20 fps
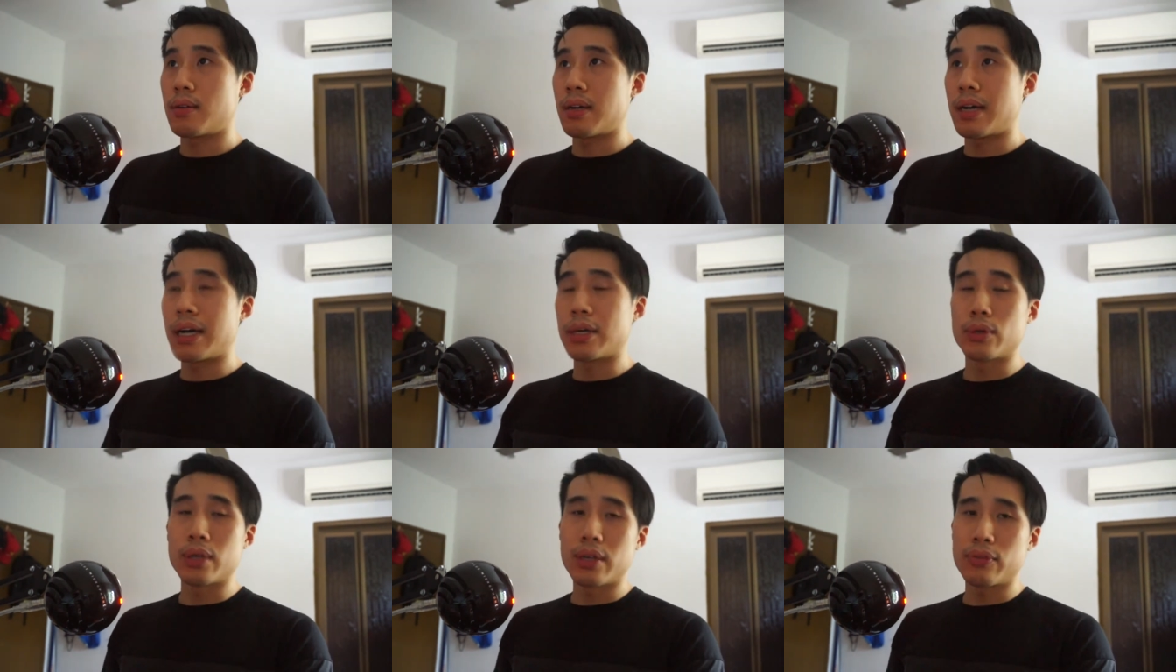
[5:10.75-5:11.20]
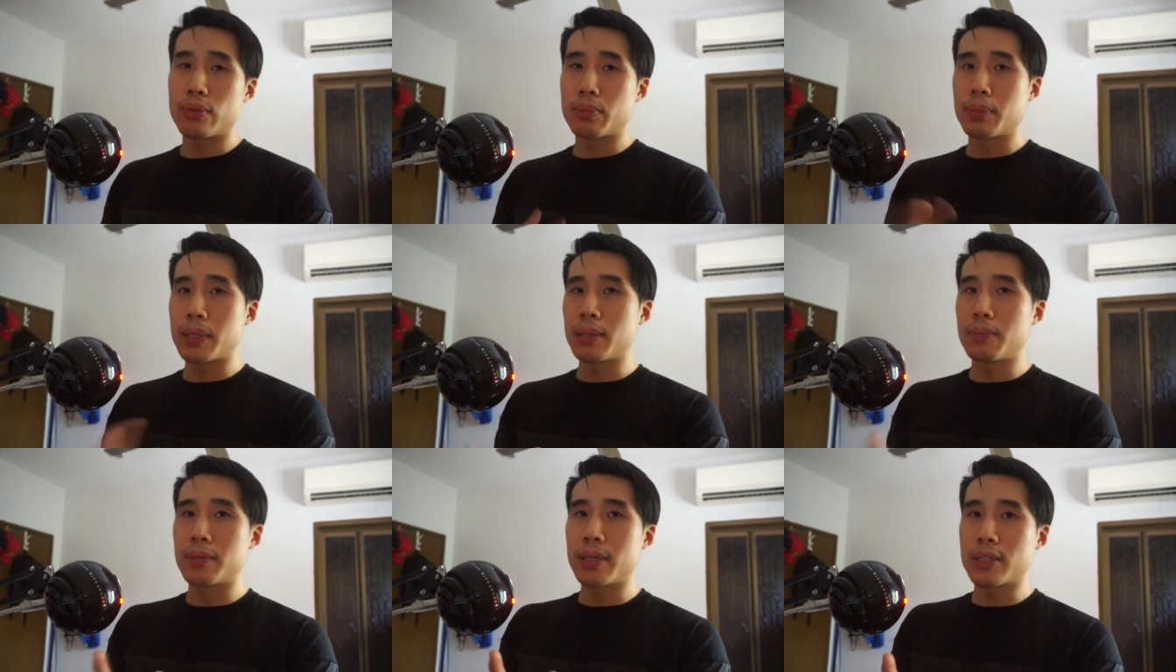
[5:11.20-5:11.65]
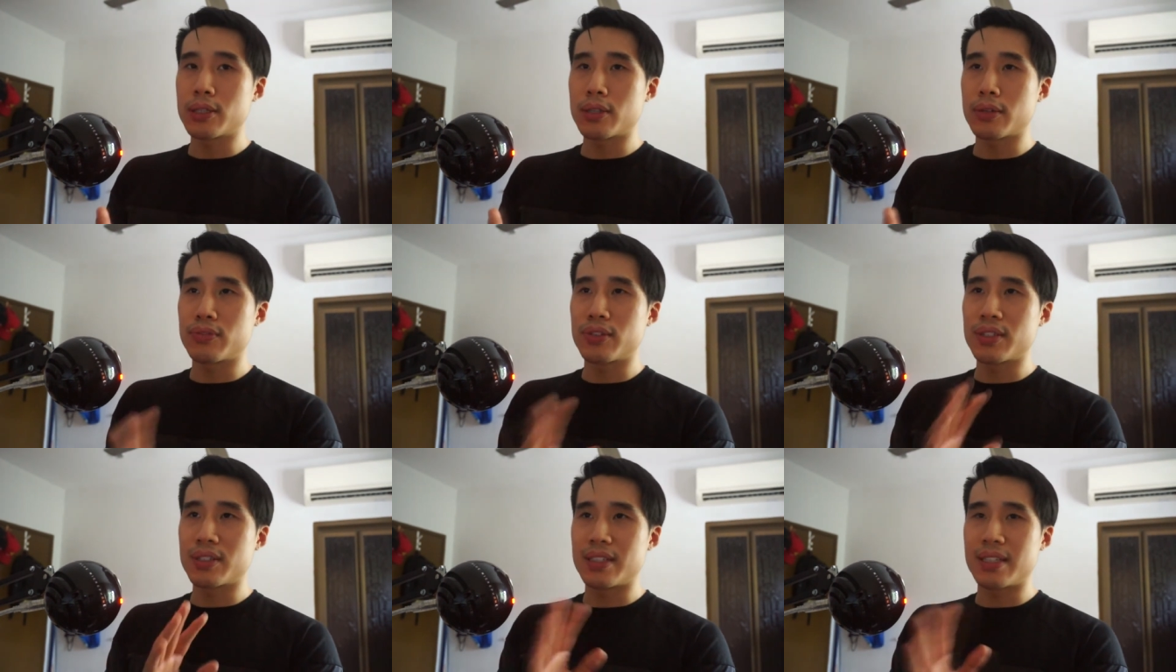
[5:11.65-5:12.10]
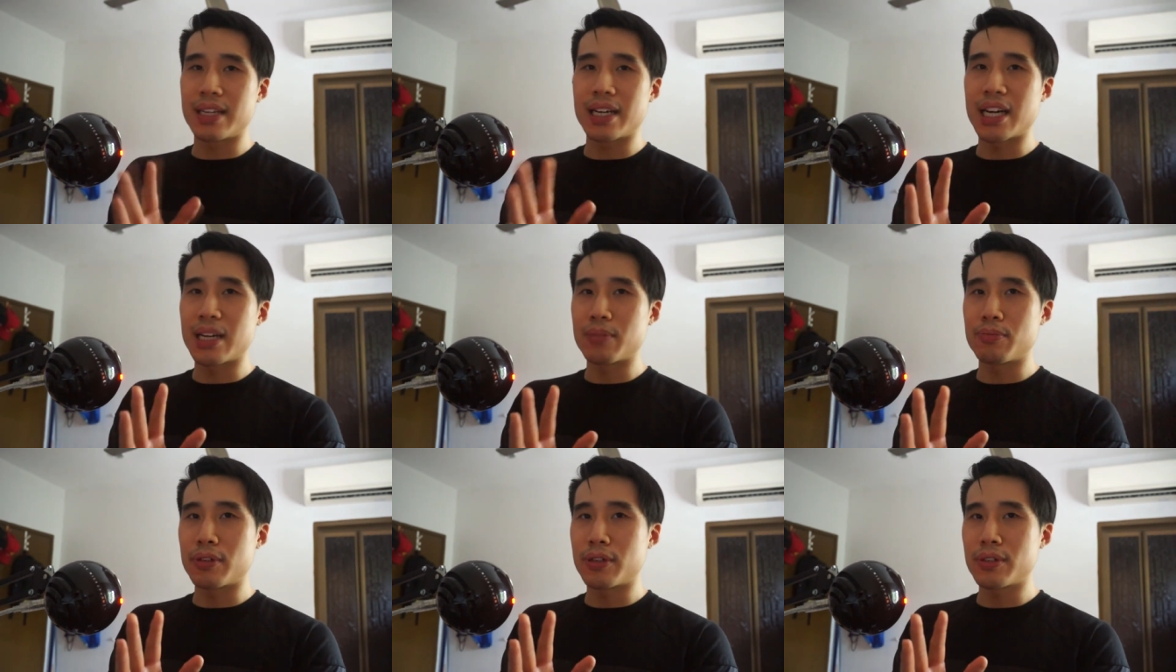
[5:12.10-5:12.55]
I don't have a play blast of just the
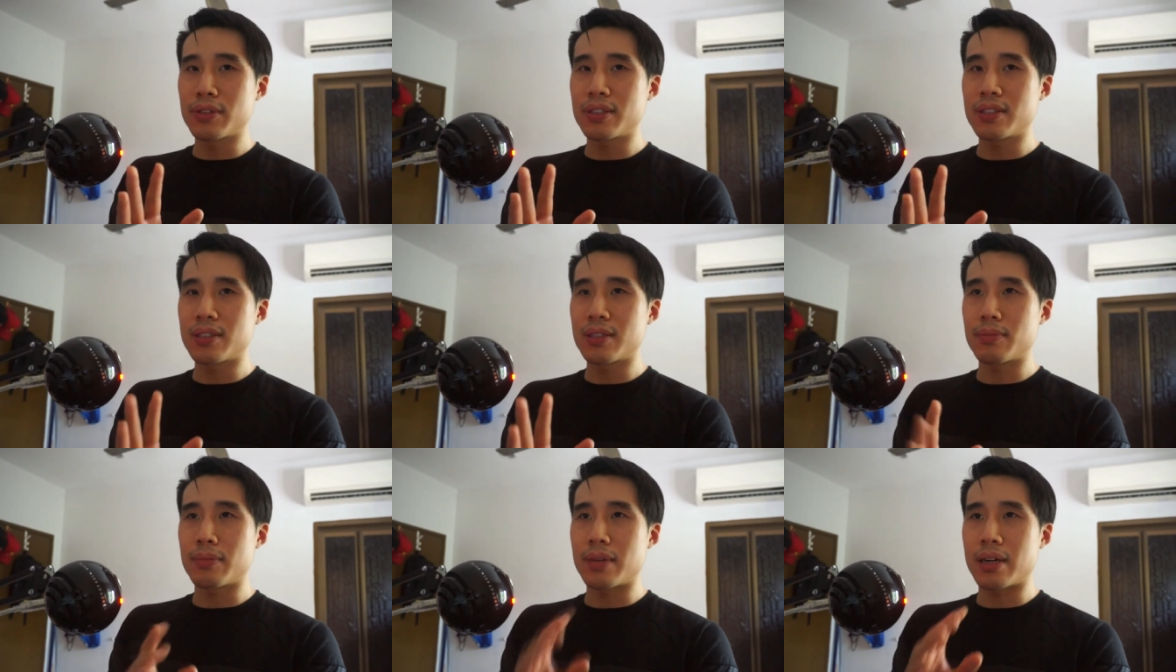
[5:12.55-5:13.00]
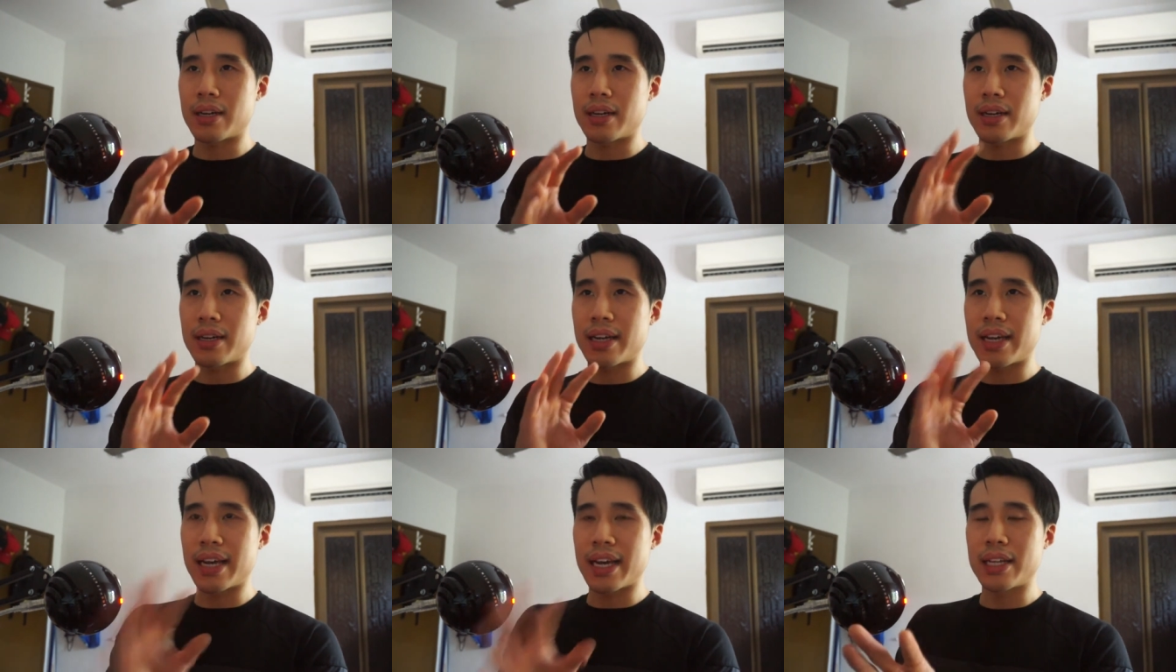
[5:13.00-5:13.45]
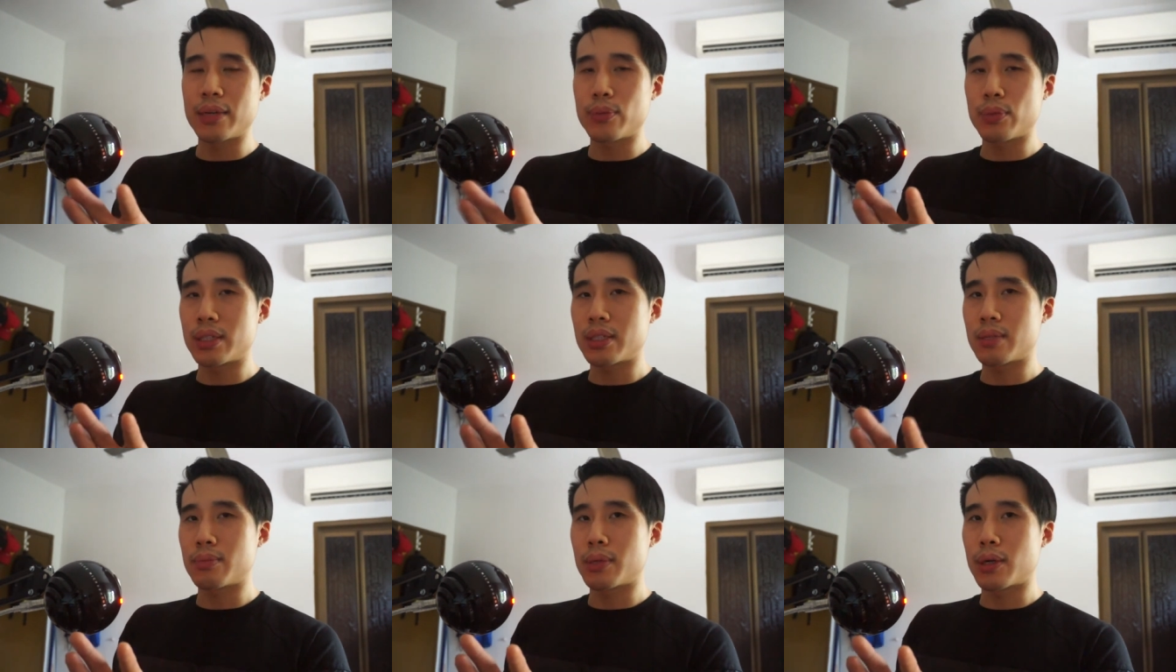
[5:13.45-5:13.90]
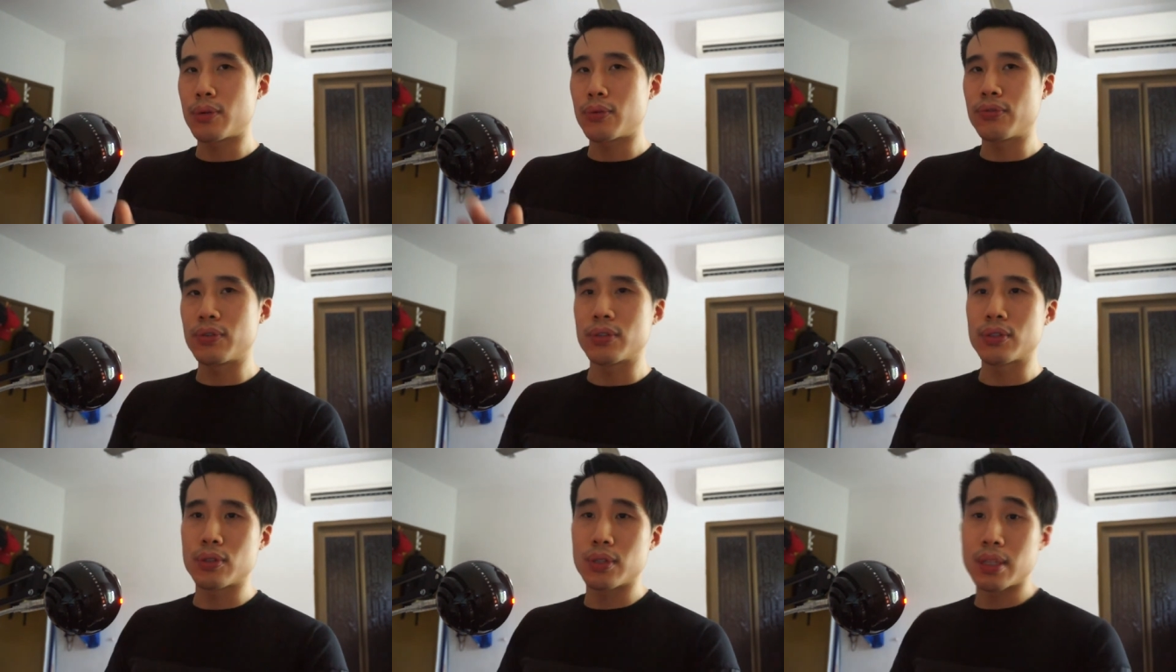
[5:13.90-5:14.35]
eyebrows. I had it with the mouth
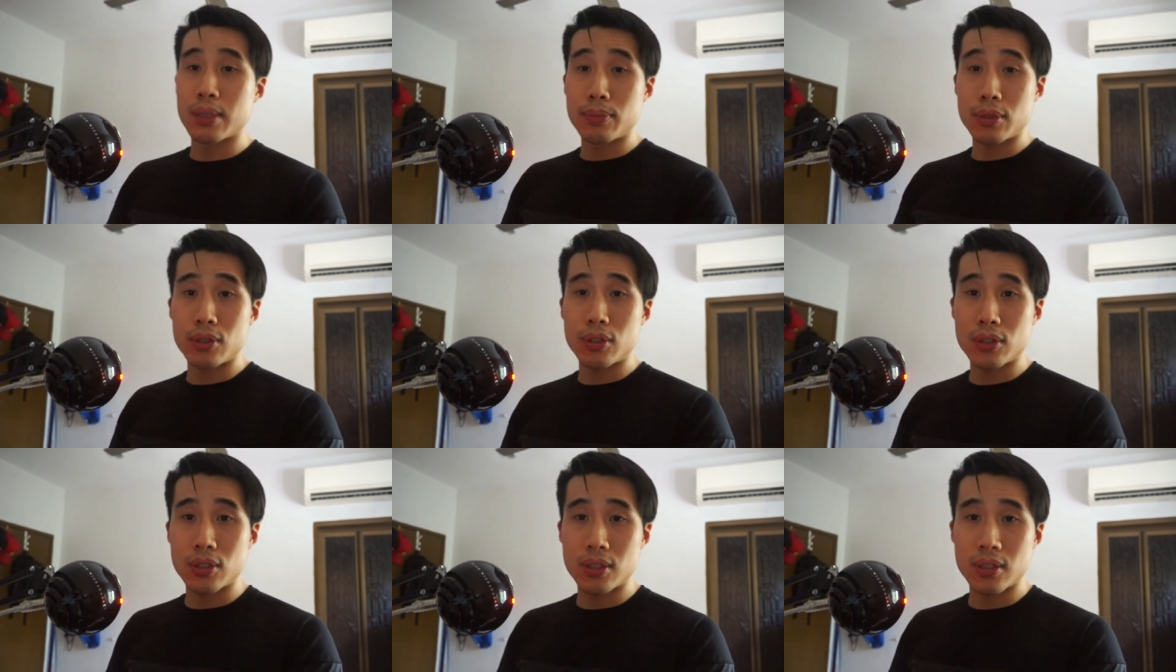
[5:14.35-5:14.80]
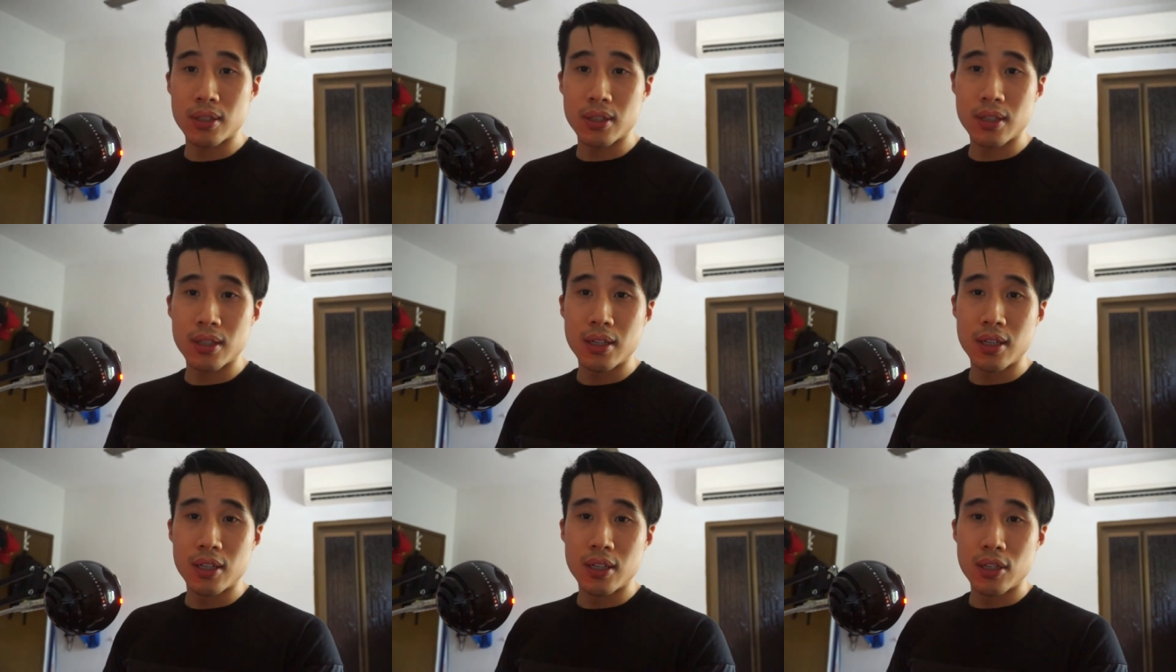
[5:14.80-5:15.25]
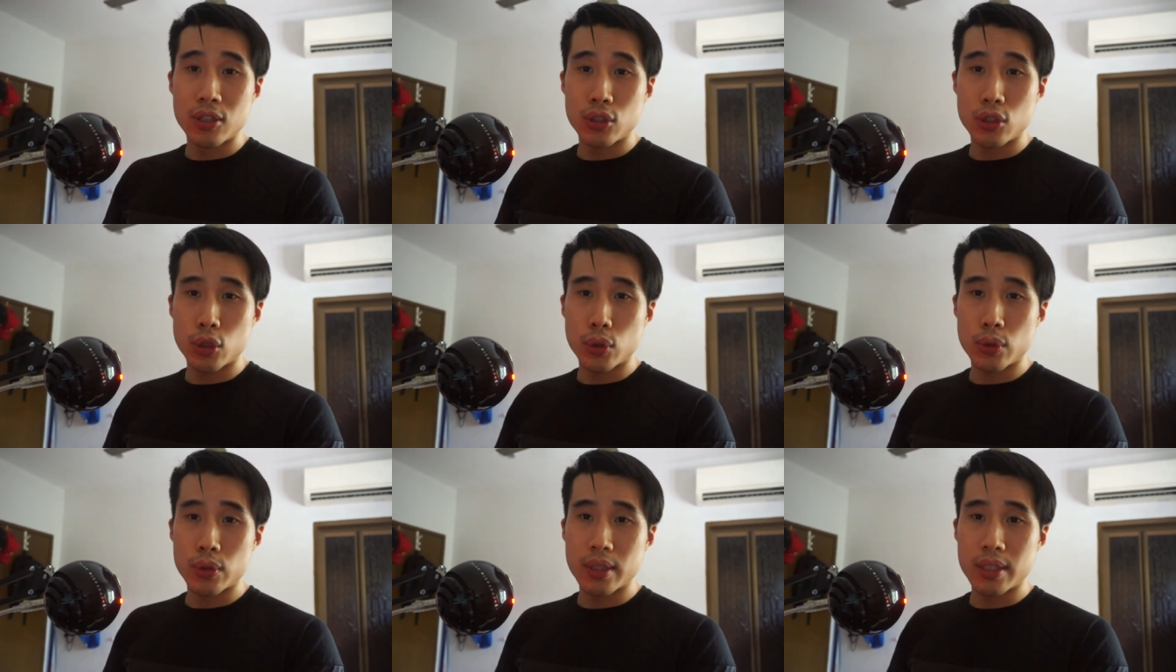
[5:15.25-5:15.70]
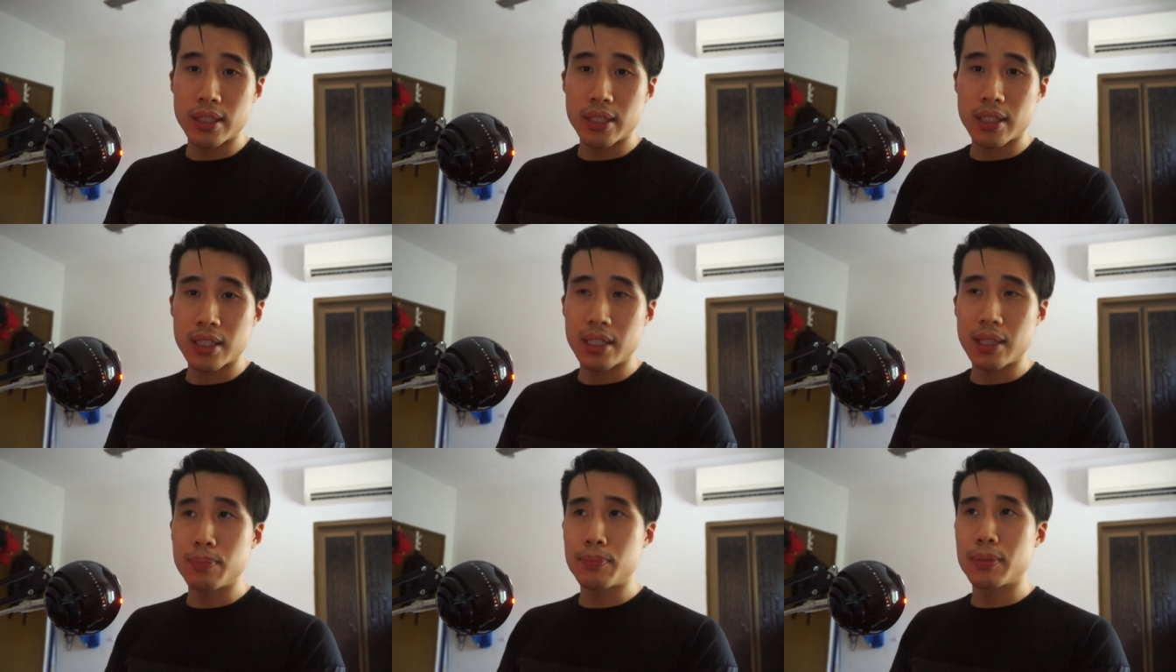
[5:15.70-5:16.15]
first. So let me just show you this
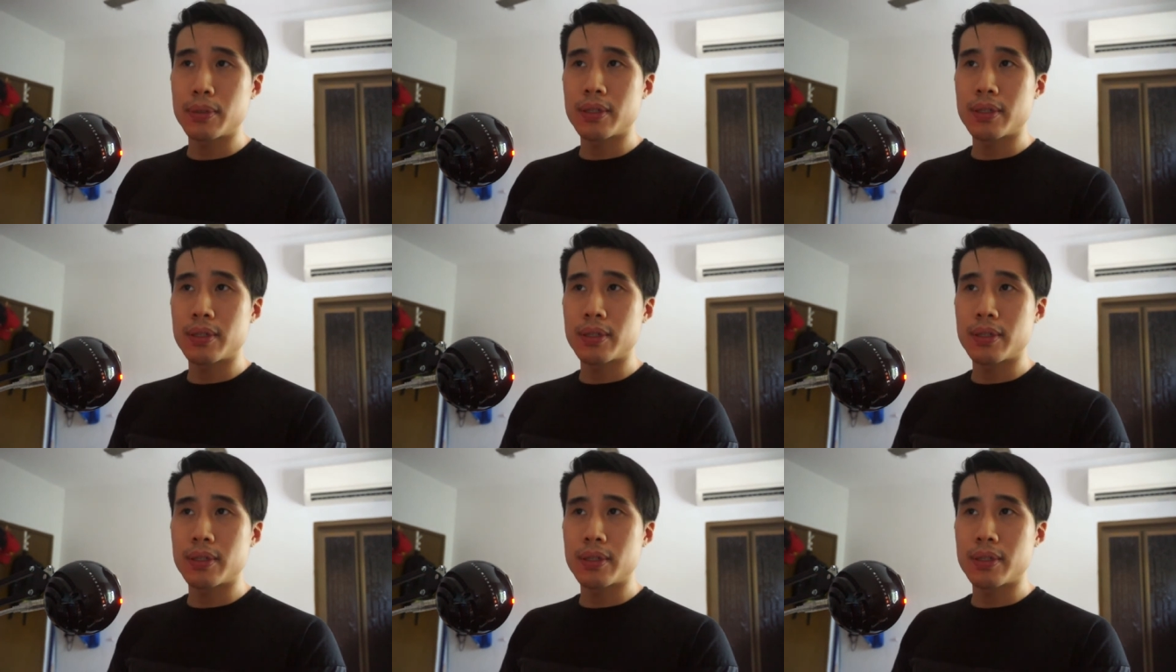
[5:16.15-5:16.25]
clip.